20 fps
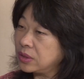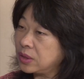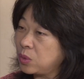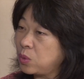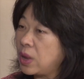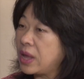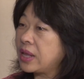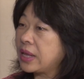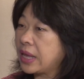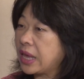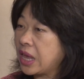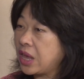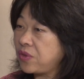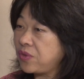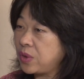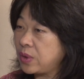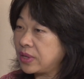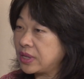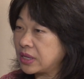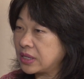what gave
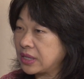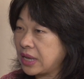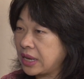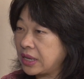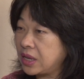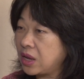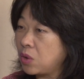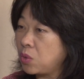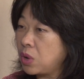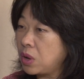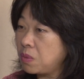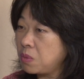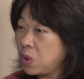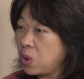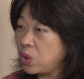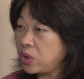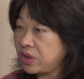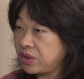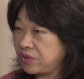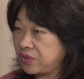you this idea? What
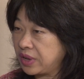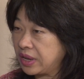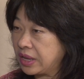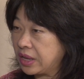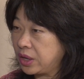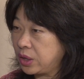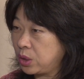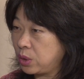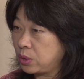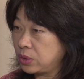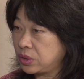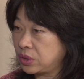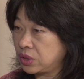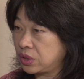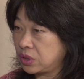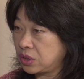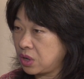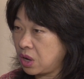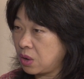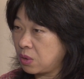motivated you to
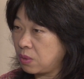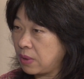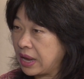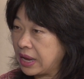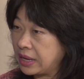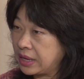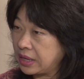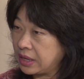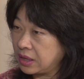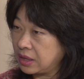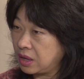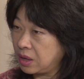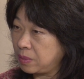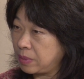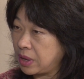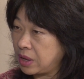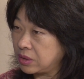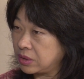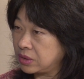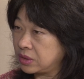start writing
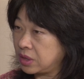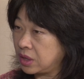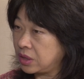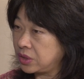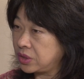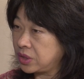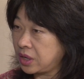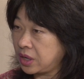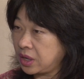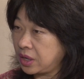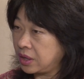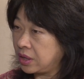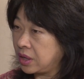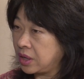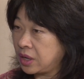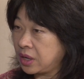about such a...